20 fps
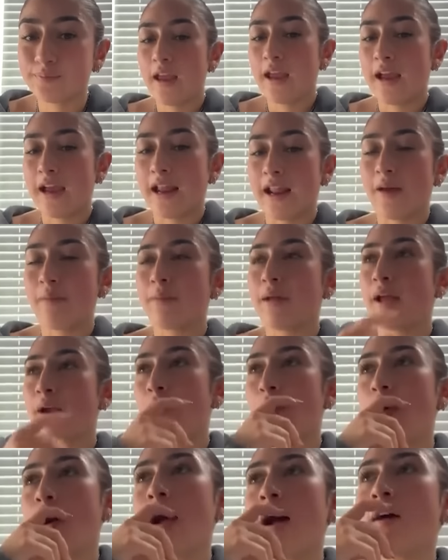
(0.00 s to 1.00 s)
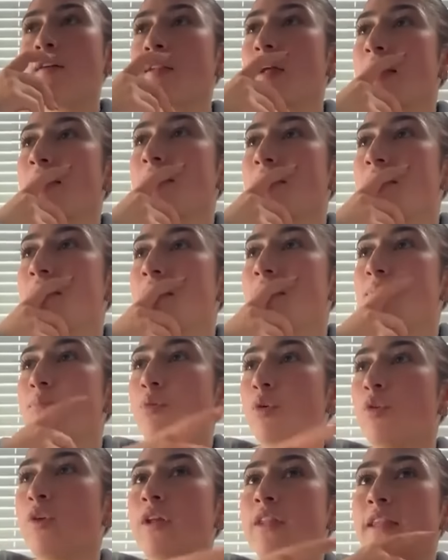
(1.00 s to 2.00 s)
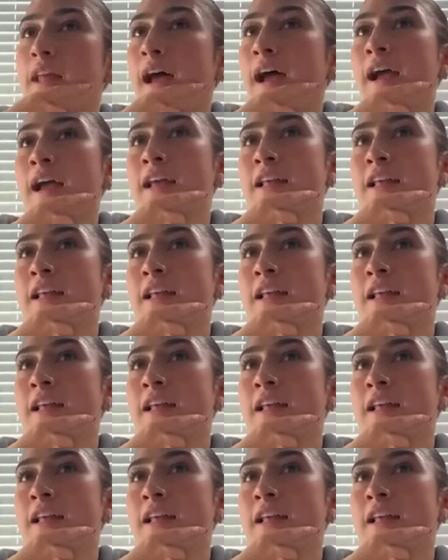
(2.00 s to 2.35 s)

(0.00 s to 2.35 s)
And I'm like, wow, like pulling that